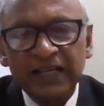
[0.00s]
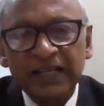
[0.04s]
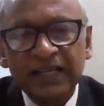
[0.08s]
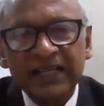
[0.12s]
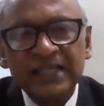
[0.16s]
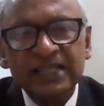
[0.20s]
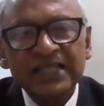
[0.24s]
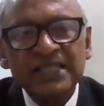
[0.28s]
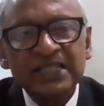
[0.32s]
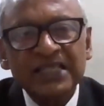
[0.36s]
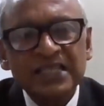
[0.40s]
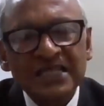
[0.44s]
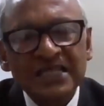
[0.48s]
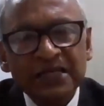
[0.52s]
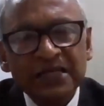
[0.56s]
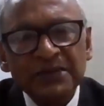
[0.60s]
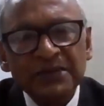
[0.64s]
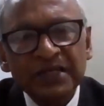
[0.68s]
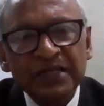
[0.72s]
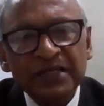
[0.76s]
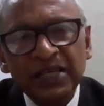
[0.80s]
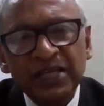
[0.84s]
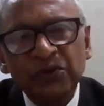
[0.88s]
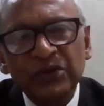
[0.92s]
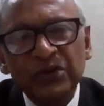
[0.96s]
It is systems
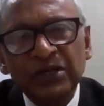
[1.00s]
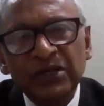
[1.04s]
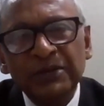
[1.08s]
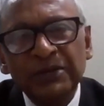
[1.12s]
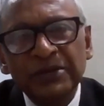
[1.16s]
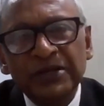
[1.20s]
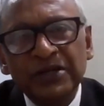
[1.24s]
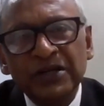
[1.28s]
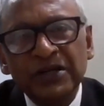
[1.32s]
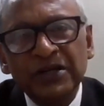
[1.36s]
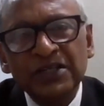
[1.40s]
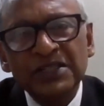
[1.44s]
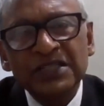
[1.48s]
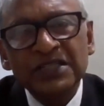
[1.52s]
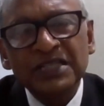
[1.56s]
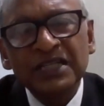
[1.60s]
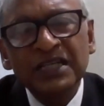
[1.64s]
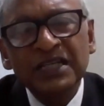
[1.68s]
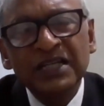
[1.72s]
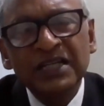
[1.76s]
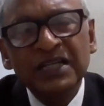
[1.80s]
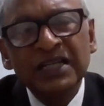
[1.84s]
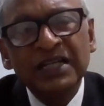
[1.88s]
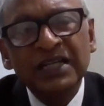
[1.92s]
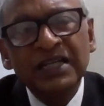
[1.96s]
thinking only because
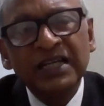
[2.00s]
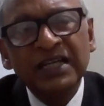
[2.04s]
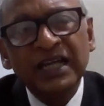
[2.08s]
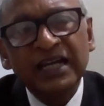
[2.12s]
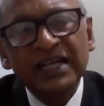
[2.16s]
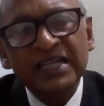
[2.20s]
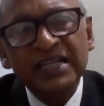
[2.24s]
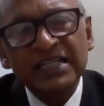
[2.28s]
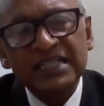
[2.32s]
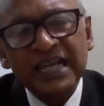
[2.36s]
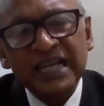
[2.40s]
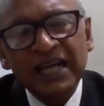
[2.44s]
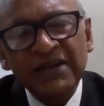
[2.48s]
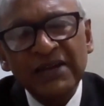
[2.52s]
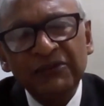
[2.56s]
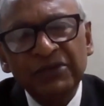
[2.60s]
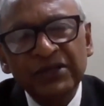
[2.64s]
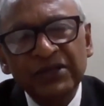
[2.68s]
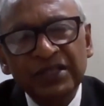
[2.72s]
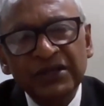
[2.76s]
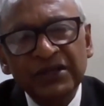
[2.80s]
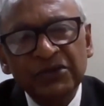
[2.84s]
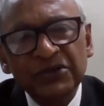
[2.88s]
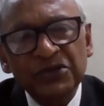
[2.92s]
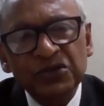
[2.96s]
at a time
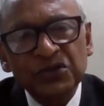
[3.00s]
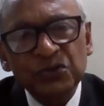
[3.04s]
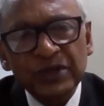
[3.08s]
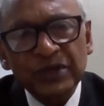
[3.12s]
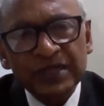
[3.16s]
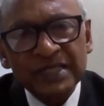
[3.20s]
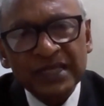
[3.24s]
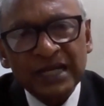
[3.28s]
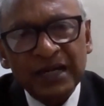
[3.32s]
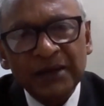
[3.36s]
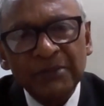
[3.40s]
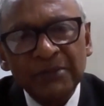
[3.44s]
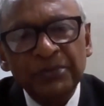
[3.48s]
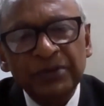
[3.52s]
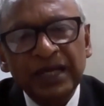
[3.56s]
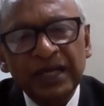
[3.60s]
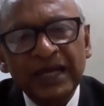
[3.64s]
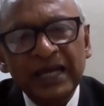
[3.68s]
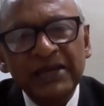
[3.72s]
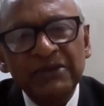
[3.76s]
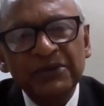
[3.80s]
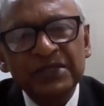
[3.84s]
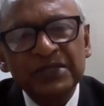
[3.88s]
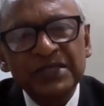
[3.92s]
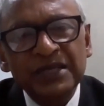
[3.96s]
when there was no example,
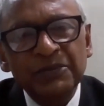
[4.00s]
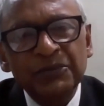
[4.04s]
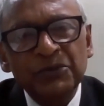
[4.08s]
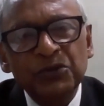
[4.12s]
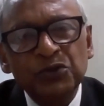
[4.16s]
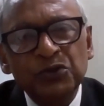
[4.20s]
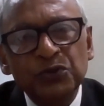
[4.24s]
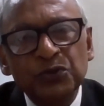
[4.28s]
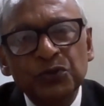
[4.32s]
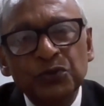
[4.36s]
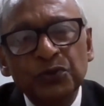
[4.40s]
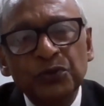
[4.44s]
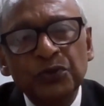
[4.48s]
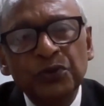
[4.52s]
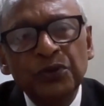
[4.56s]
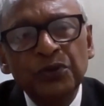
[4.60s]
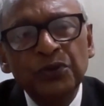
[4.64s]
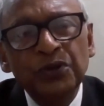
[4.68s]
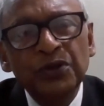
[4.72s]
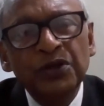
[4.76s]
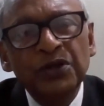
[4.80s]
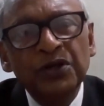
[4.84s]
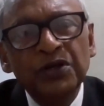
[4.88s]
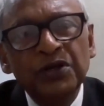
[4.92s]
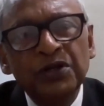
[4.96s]
I was able to
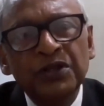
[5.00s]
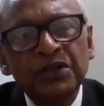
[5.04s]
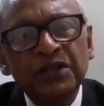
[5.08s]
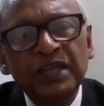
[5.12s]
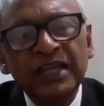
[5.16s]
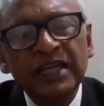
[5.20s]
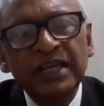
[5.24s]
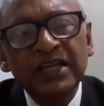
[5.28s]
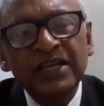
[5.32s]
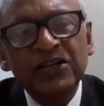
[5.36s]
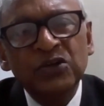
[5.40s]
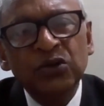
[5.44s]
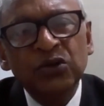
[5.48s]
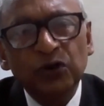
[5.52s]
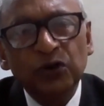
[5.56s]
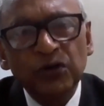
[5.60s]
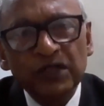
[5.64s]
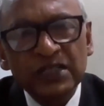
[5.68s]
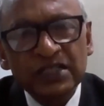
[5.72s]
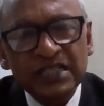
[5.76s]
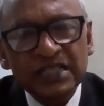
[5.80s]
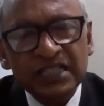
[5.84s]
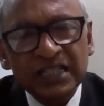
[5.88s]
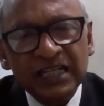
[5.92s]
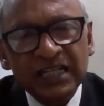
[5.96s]
think
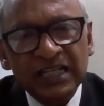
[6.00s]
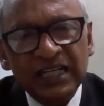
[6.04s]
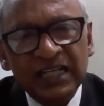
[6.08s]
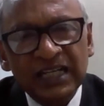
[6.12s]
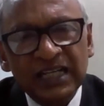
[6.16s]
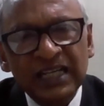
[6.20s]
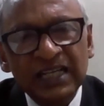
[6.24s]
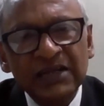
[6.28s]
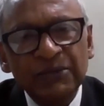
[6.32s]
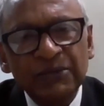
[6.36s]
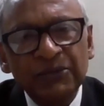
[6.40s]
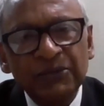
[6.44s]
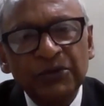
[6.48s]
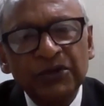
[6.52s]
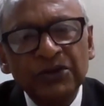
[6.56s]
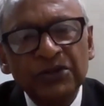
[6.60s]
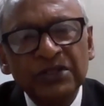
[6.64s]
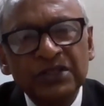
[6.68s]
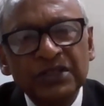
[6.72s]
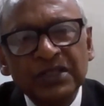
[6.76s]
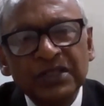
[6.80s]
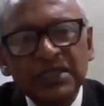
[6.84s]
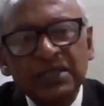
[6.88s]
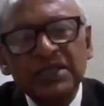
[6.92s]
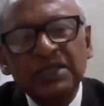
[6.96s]
holistically about